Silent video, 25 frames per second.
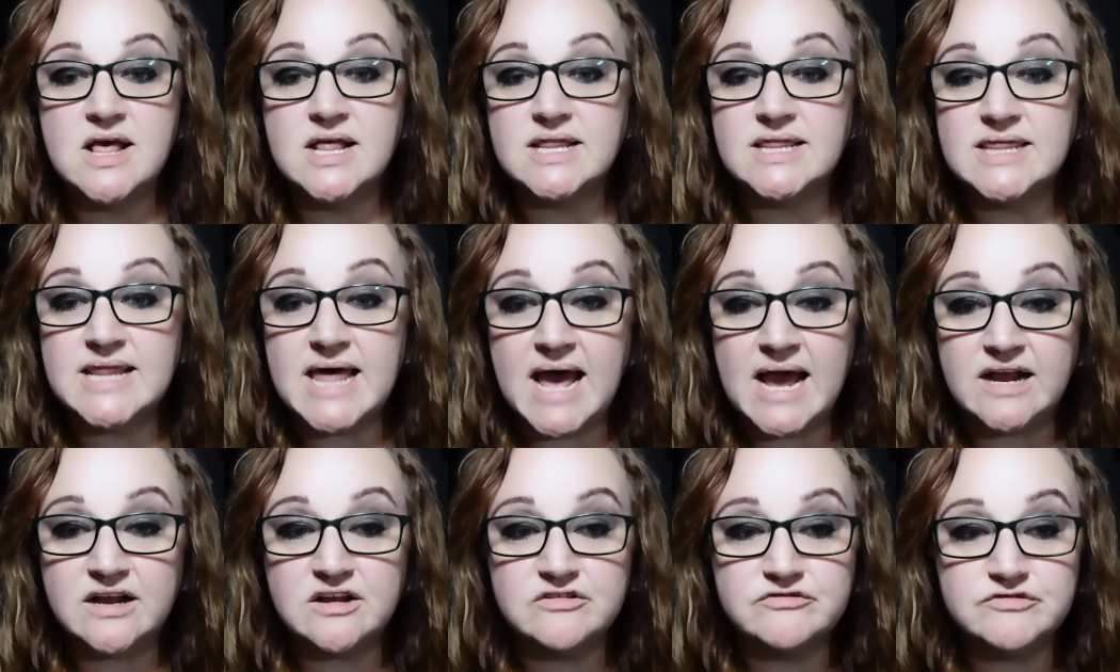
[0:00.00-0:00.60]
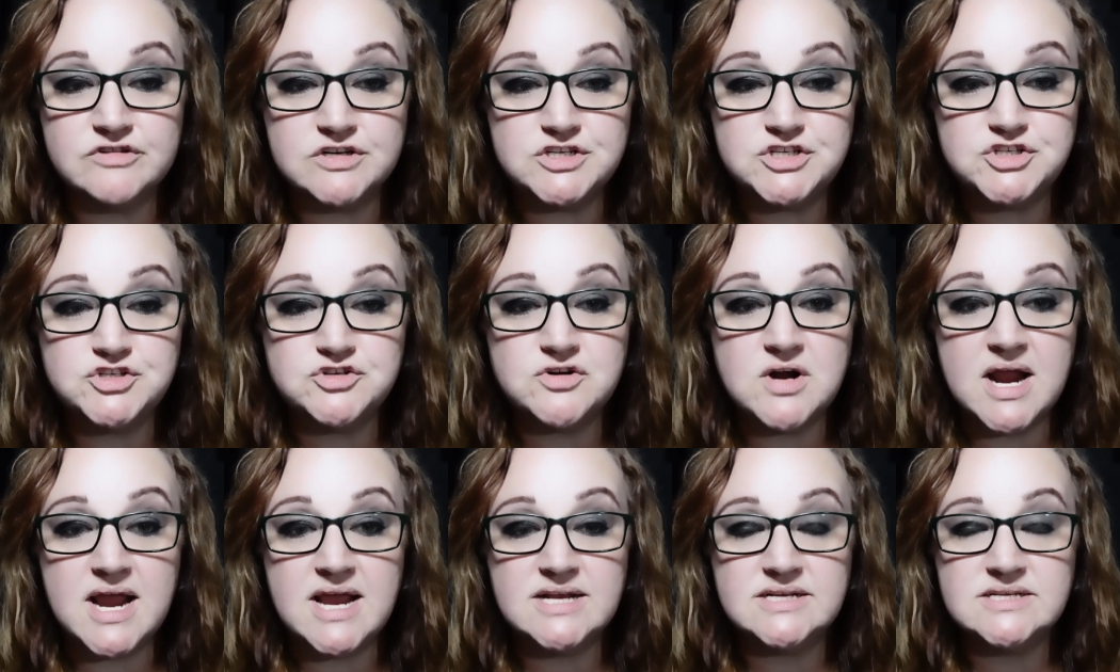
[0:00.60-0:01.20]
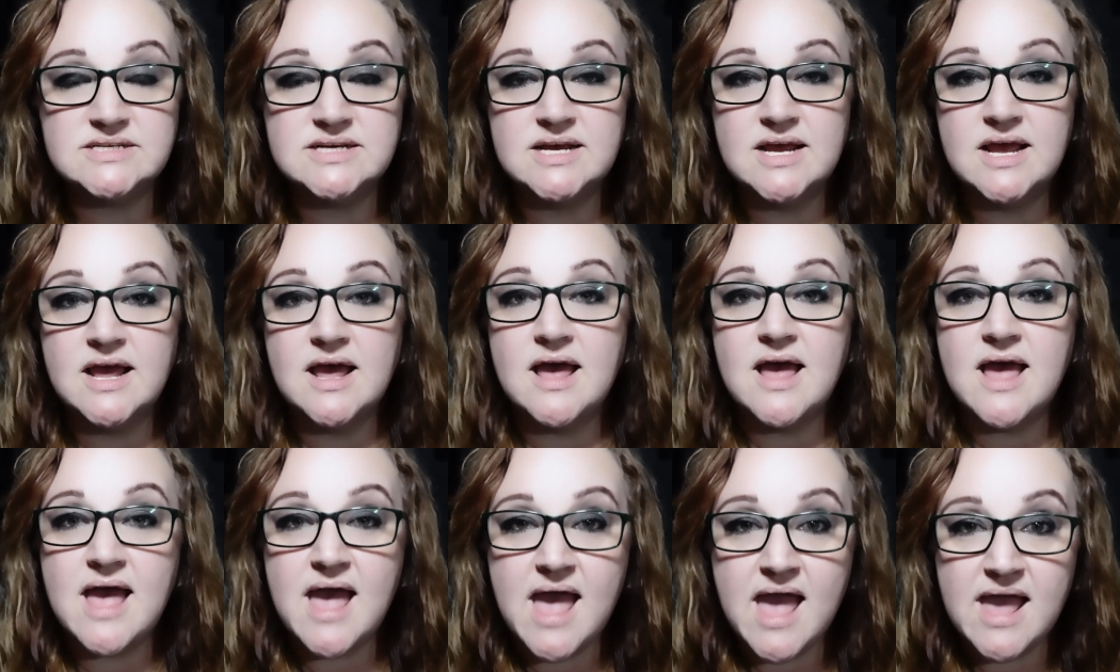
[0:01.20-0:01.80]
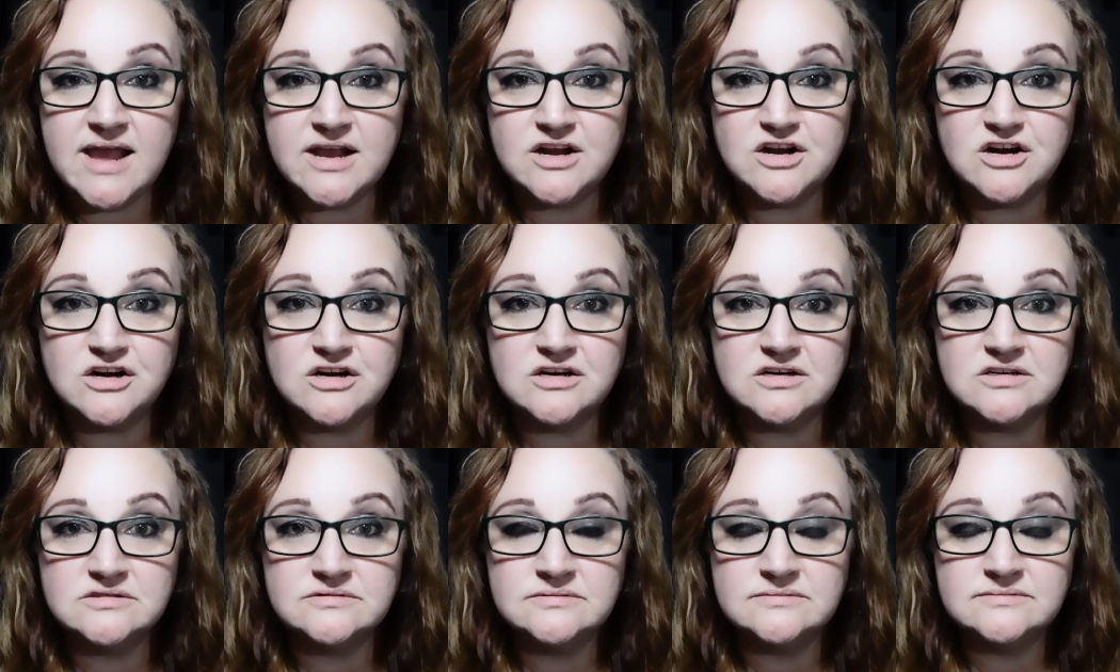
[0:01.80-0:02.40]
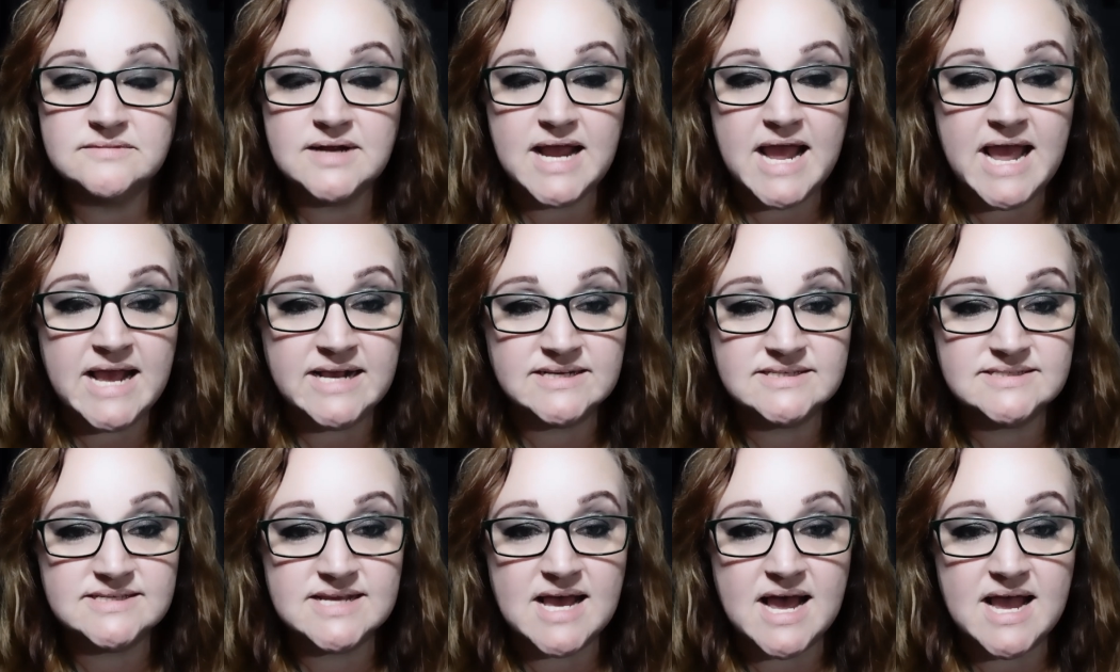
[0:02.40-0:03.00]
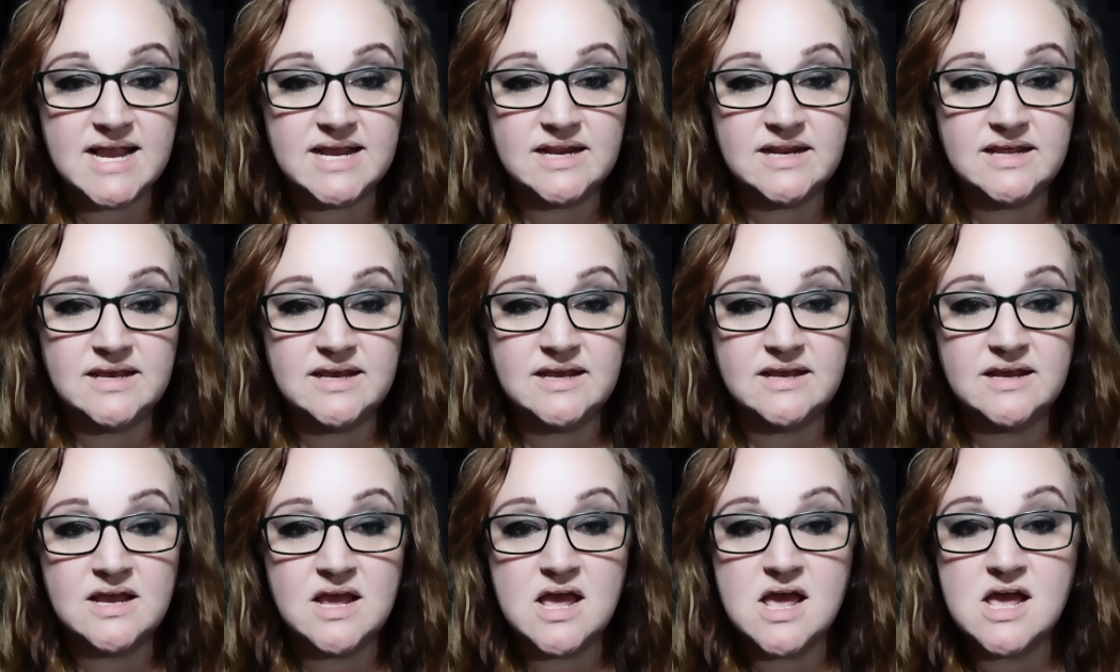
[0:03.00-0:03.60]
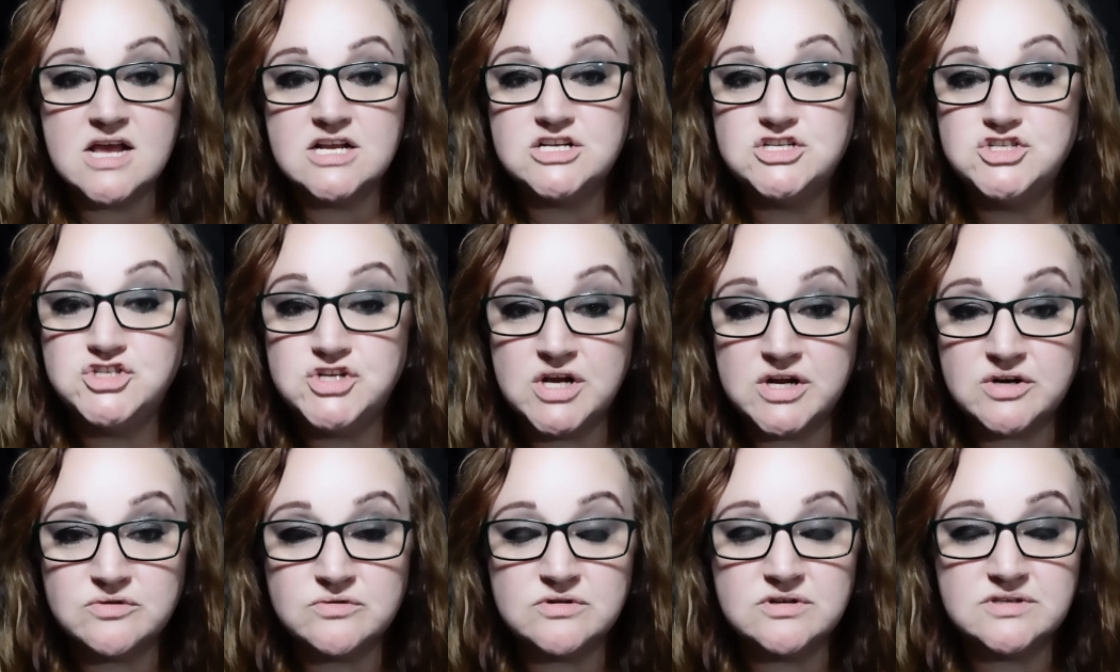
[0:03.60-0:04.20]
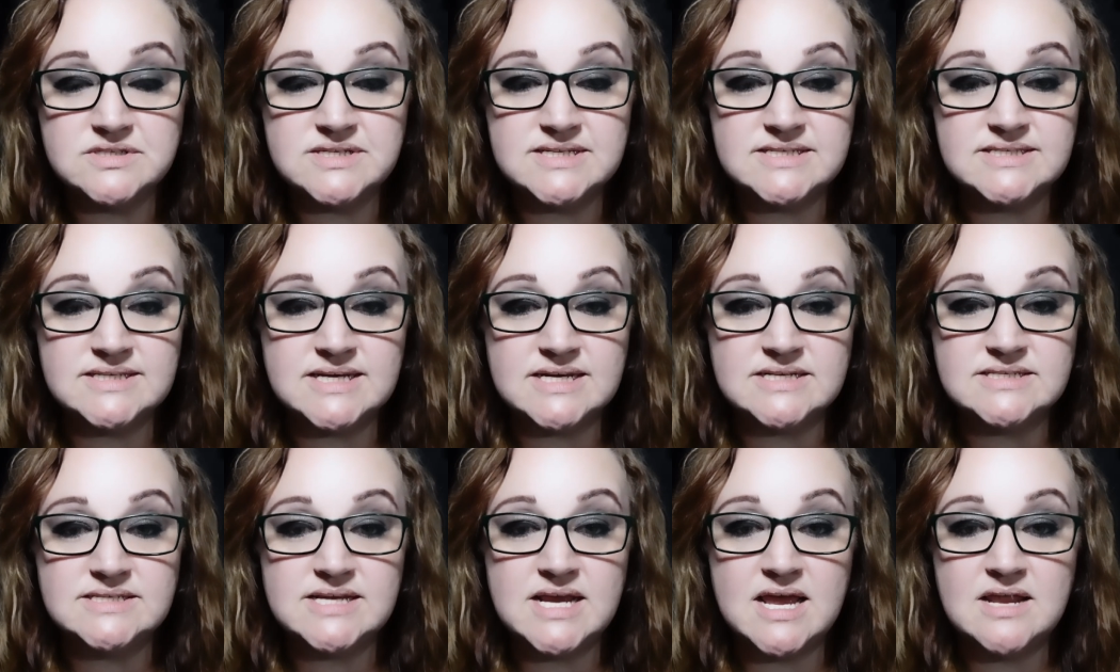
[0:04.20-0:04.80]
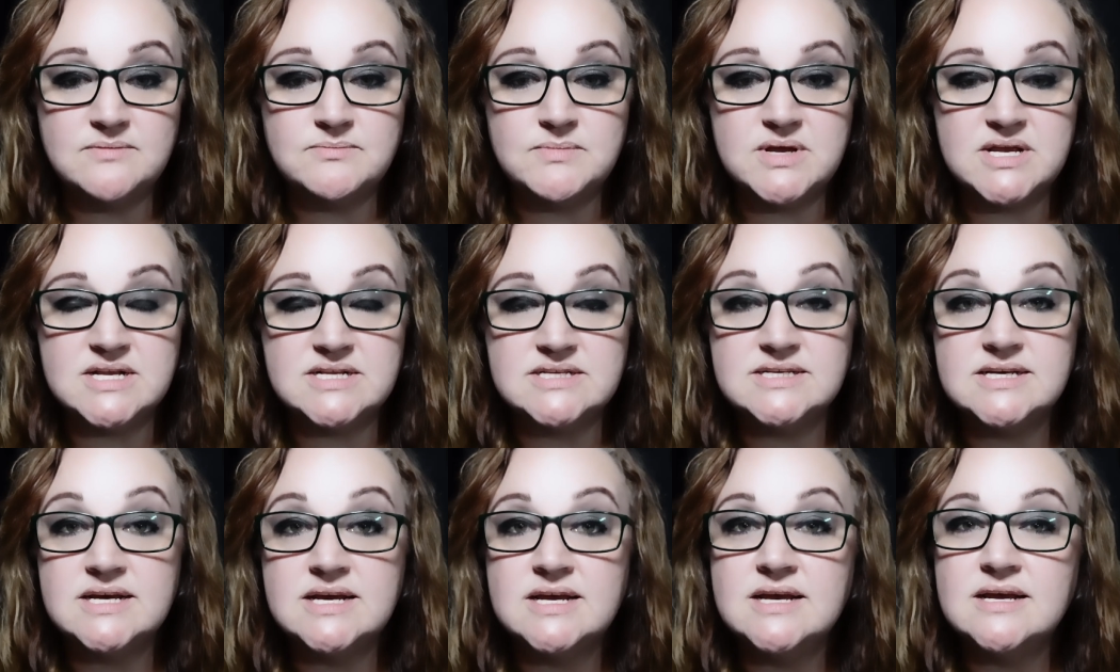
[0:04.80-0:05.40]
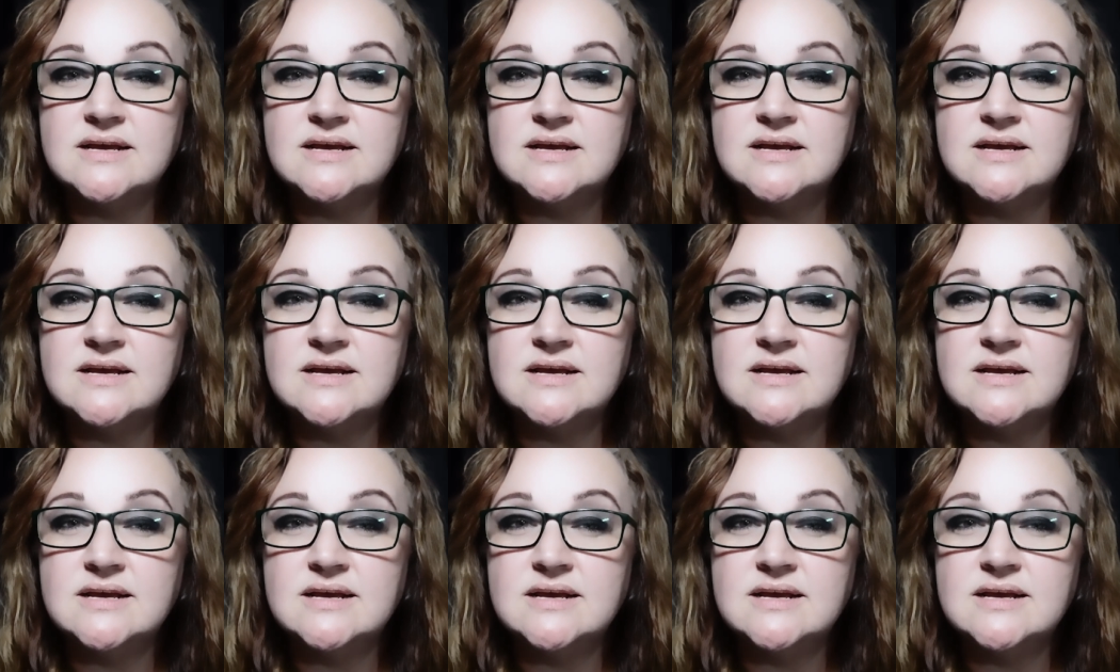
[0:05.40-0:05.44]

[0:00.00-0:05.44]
lack of restraint, anger, anxiety, general discontentment,